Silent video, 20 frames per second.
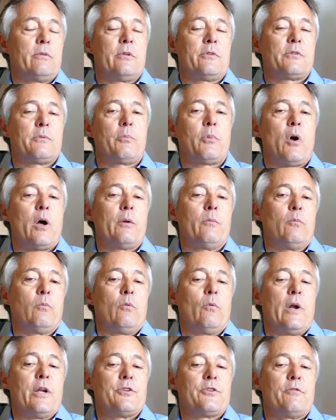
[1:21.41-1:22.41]
There's a
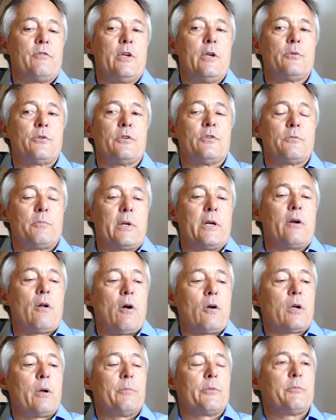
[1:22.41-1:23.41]
broad range of uses, but it
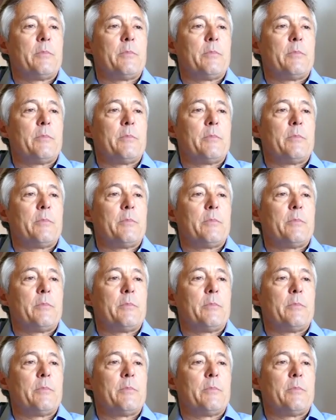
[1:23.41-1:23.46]
all comes